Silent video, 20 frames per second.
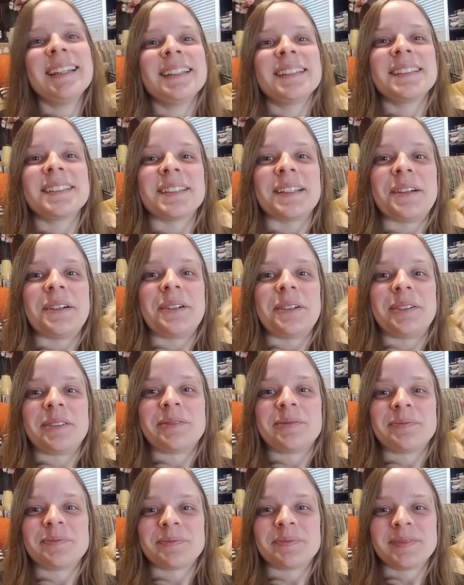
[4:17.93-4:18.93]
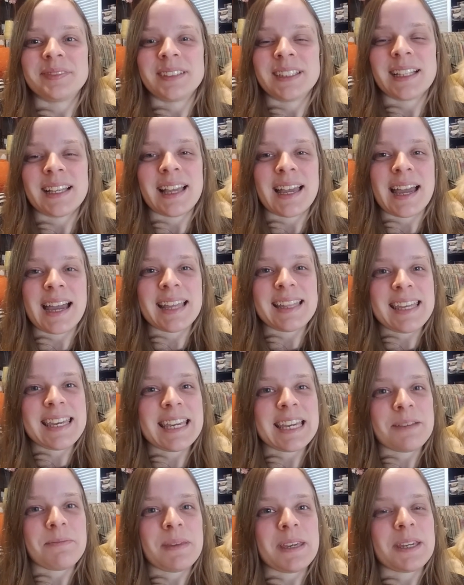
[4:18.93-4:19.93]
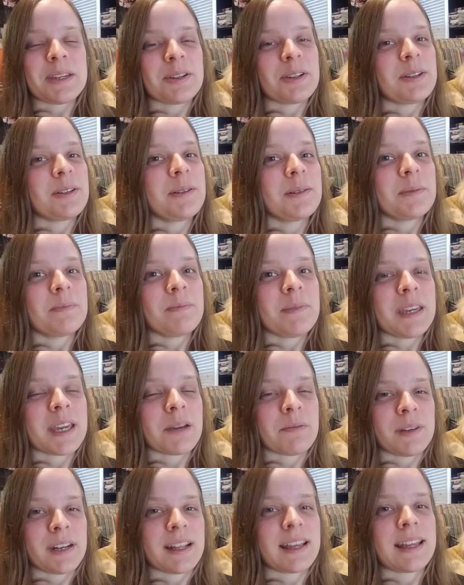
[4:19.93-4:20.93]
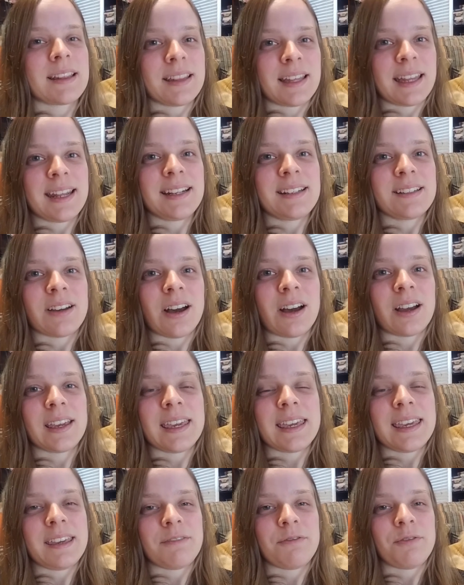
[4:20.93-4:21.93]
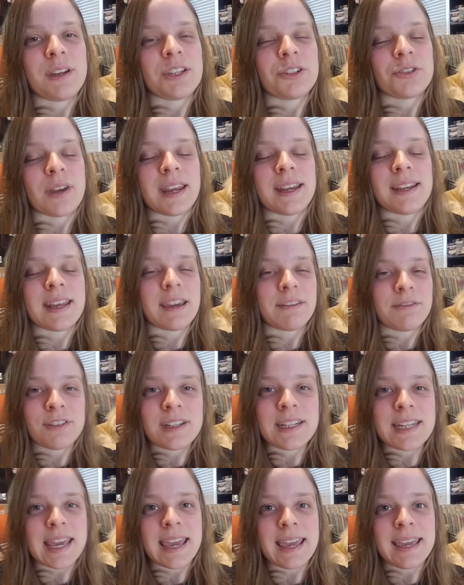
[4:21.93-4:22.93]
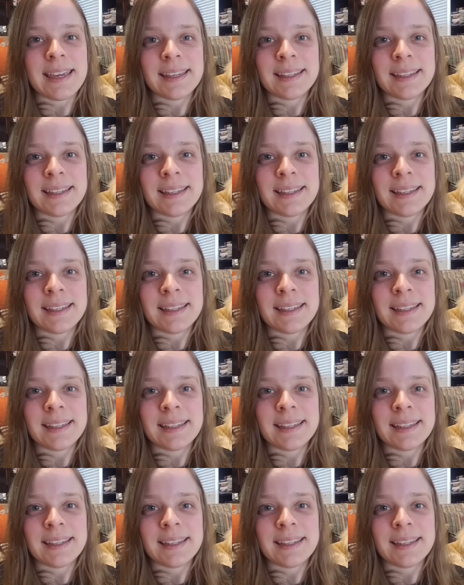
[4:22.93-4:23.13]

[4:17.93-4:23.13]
So I think Emmy could become an athletic dog if we trained every day